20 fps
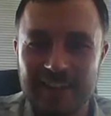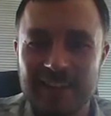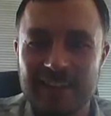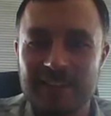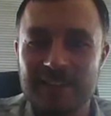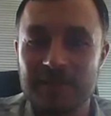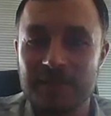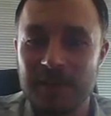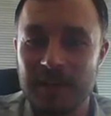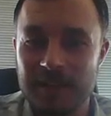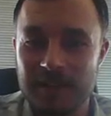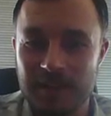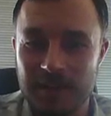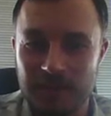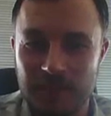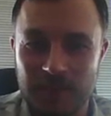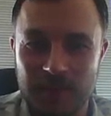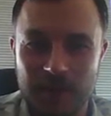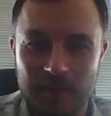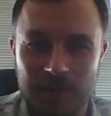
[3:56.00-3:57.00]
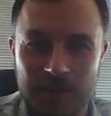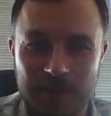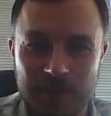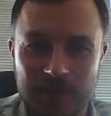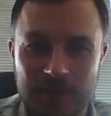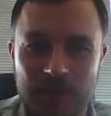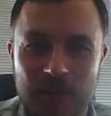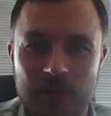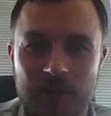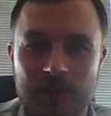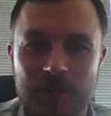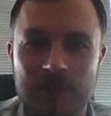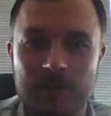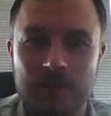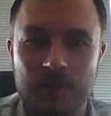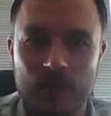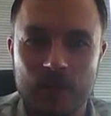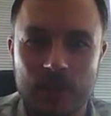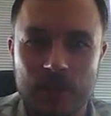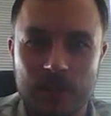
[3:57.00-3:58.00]
Standard rendering parameters. So
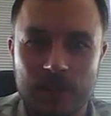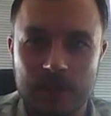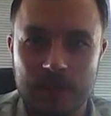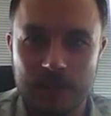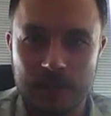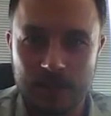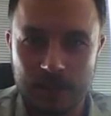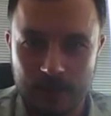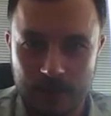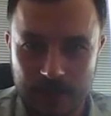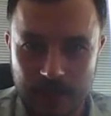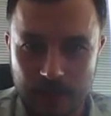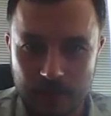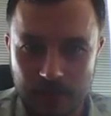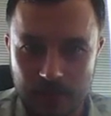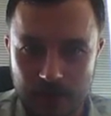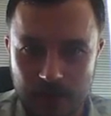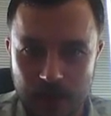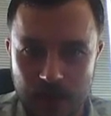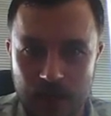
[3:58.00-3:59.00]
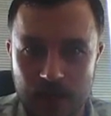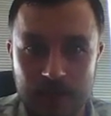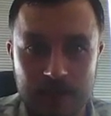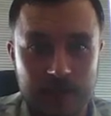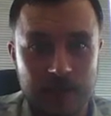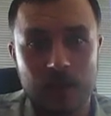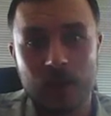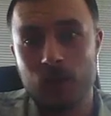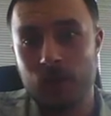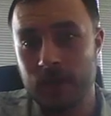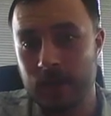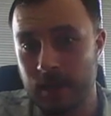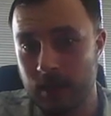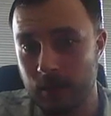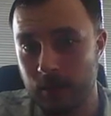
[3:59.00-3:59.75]
it's temp, uh, Sitecore